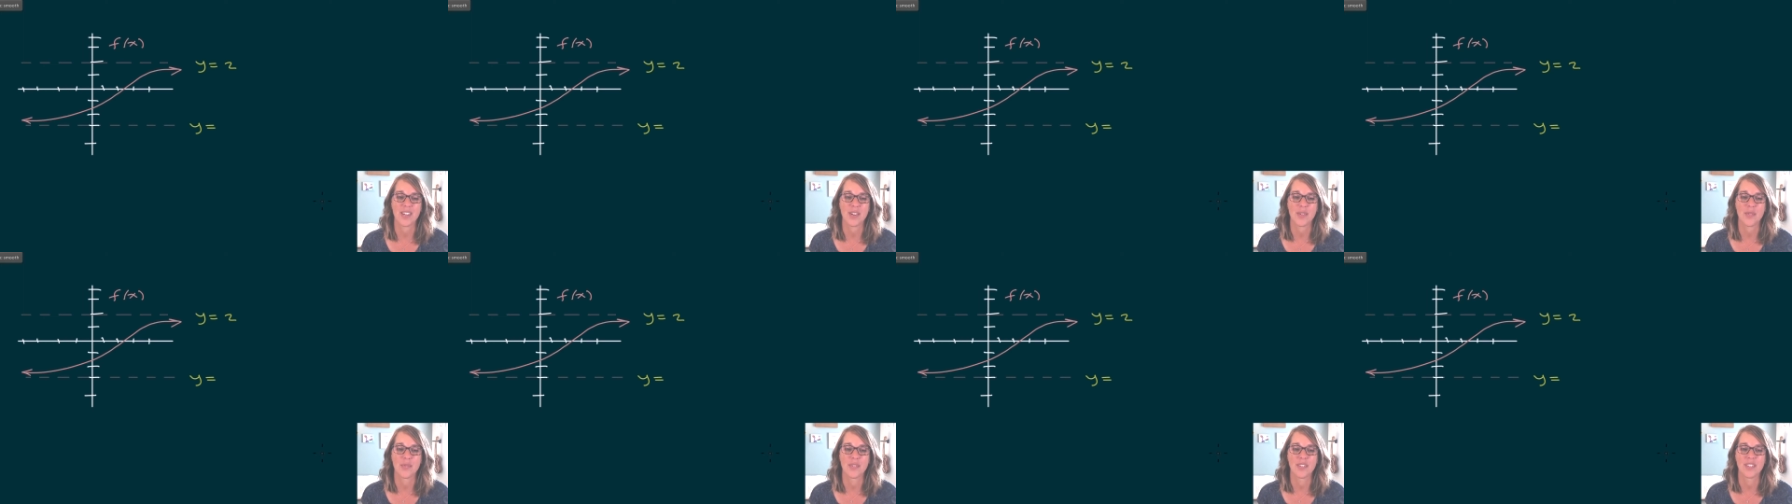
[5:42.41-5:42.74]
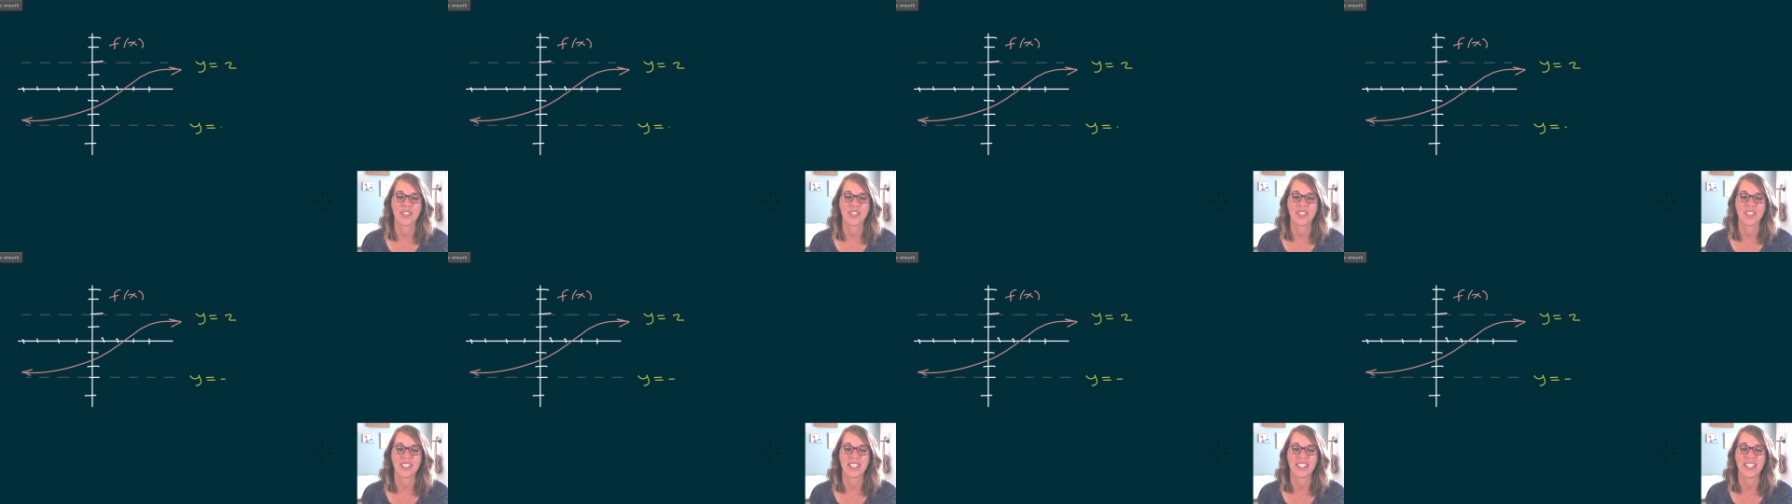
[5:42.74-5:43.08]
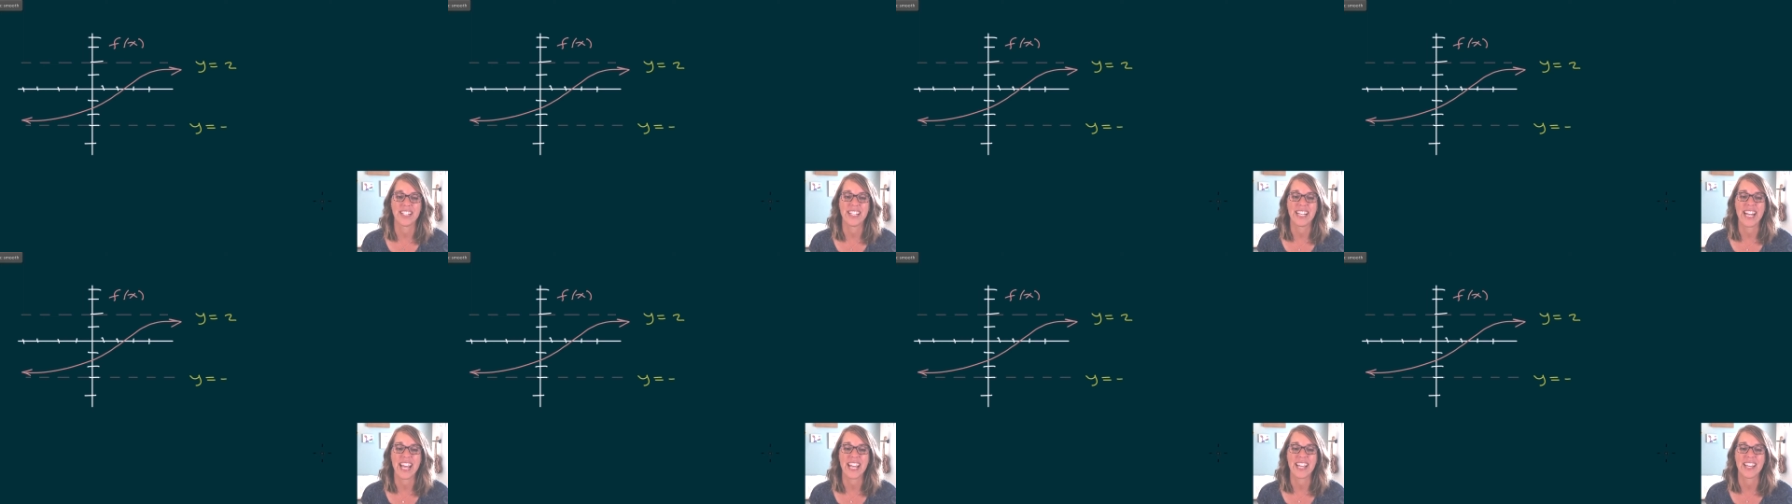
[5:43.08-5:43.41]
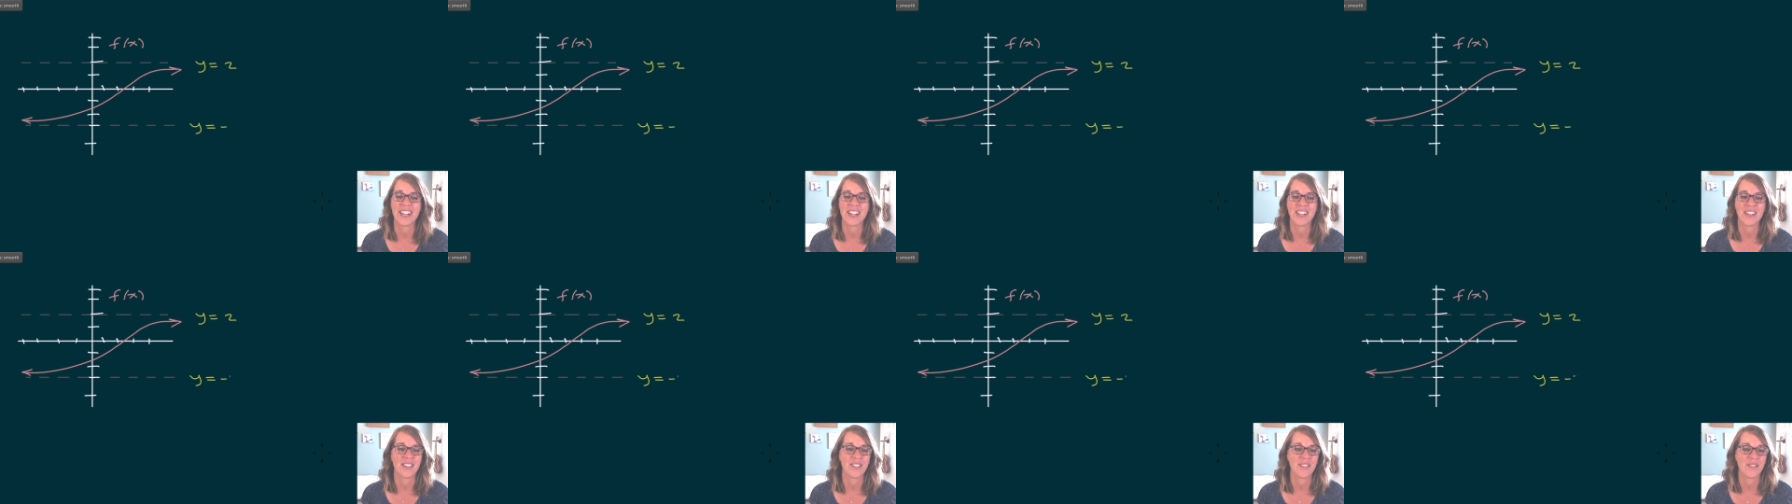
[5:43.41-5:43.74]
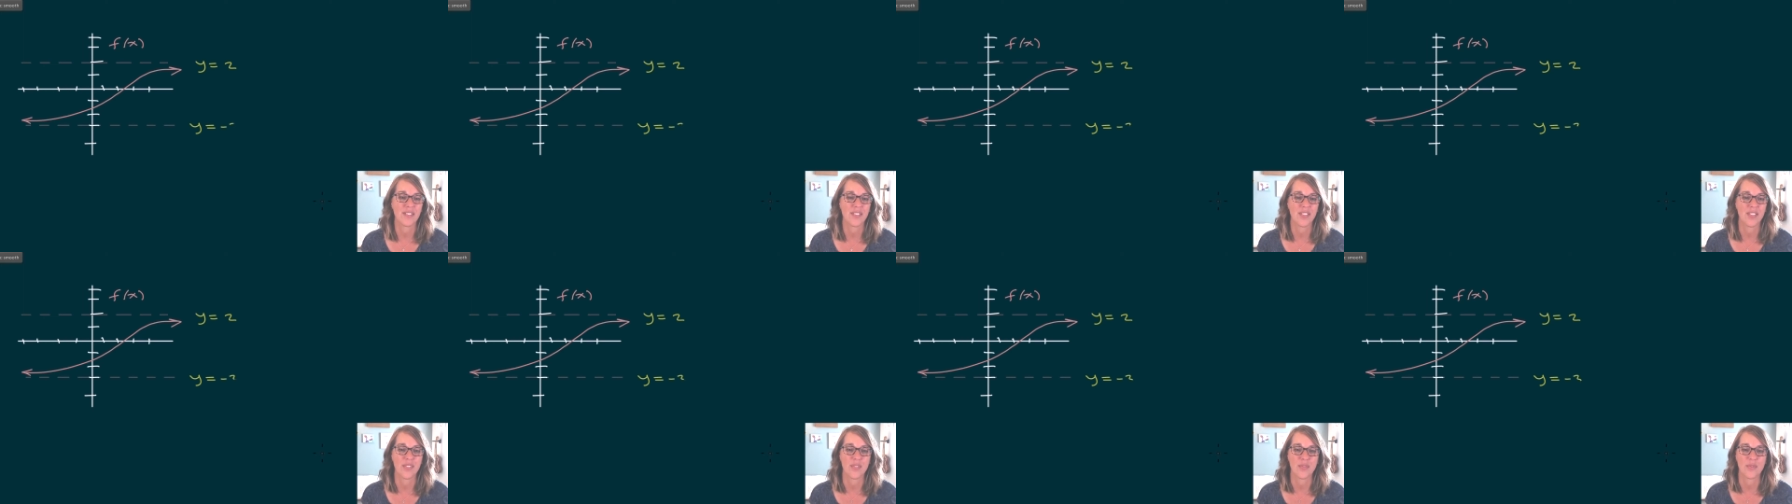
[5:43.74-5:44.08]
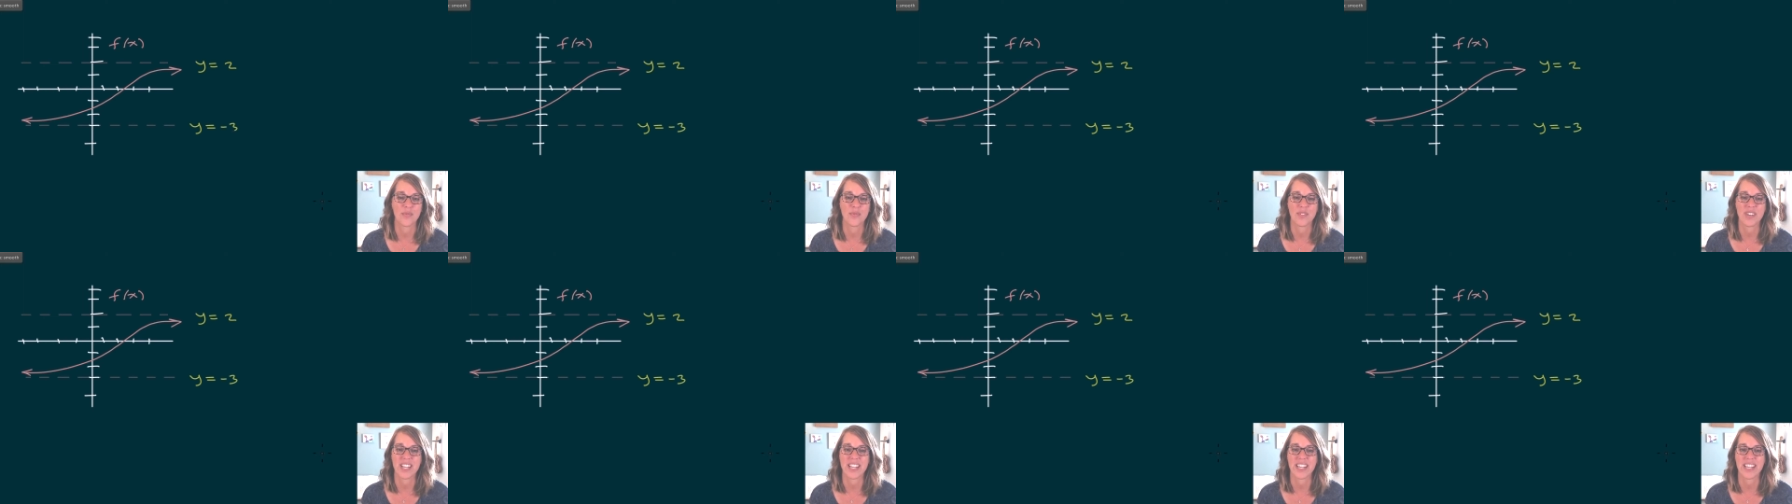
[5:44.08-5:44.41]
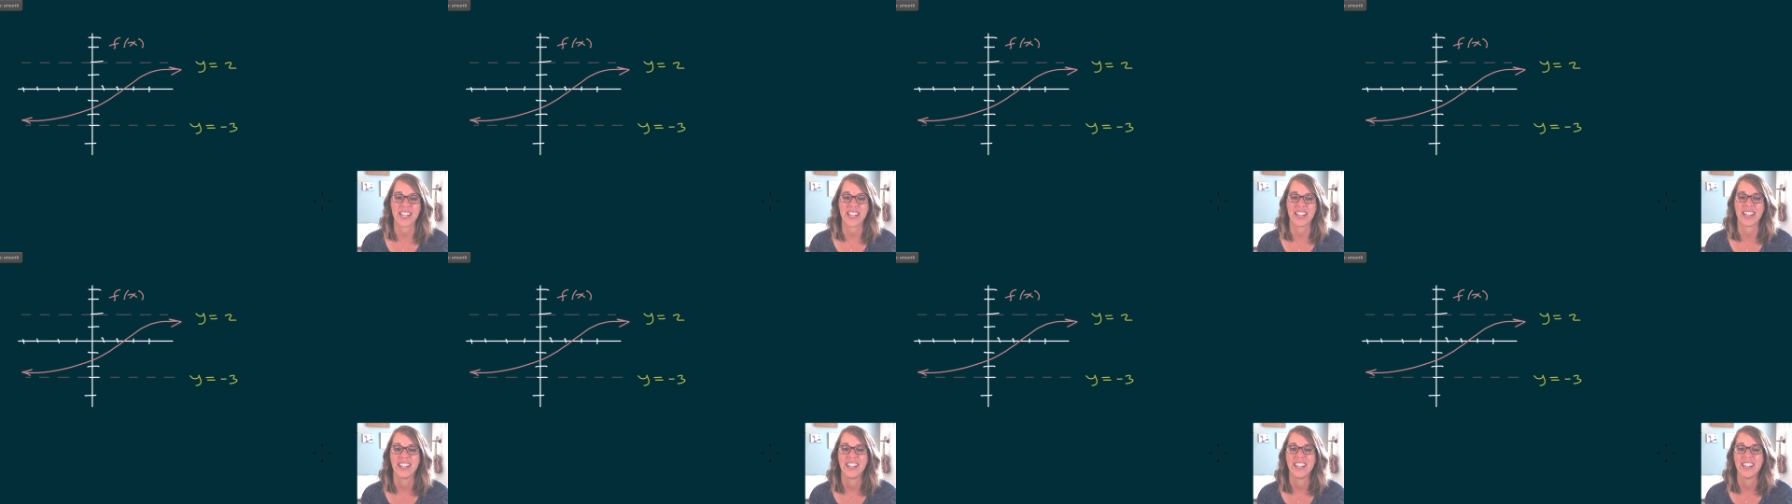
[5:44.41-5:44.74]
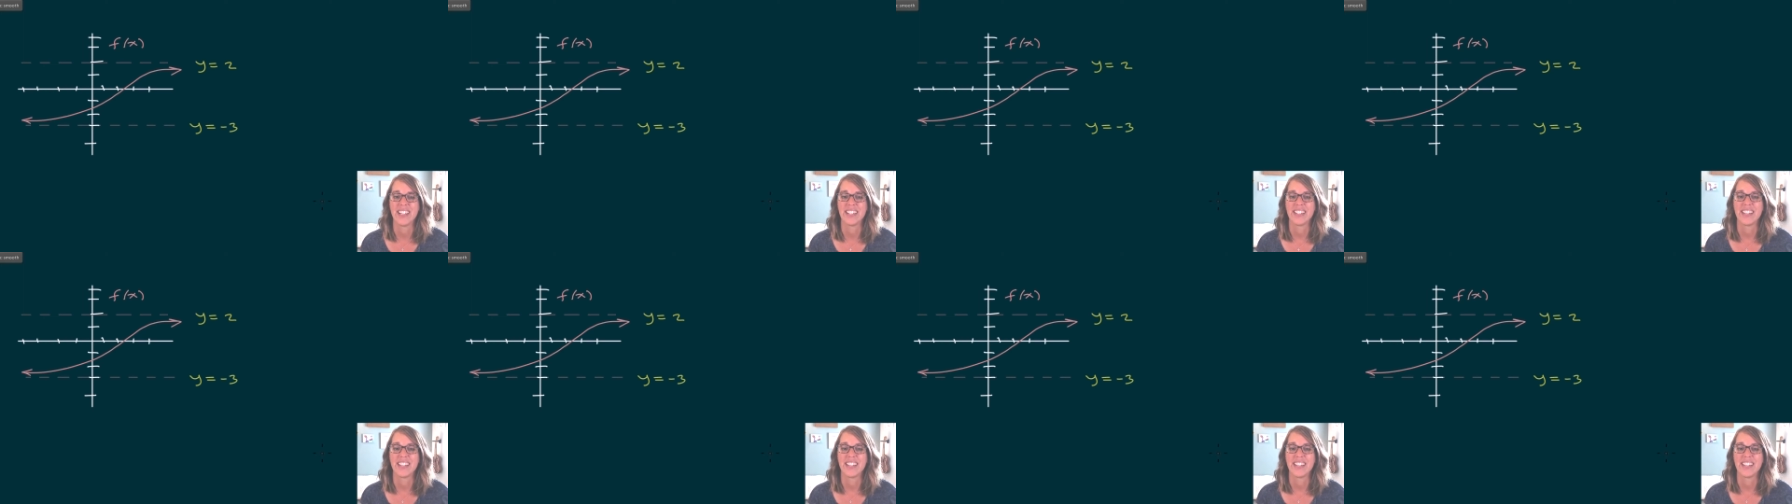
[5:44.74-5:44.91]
equals negative 3.